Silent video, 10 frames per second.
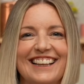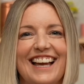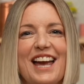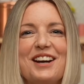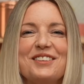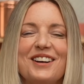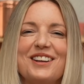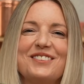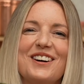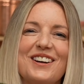Hey
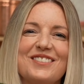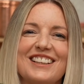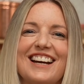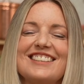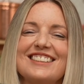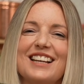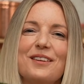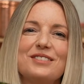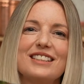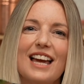everybody, welcome to Gussied
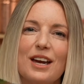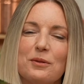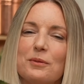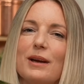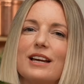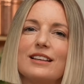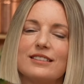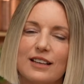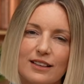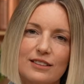Up. Today we're making
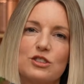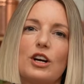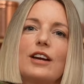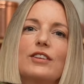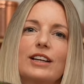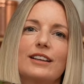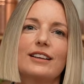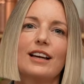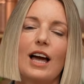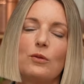sausage gravy.
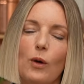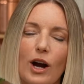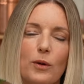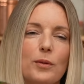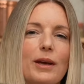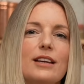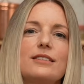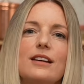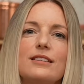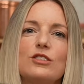And why are we making
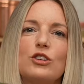sausage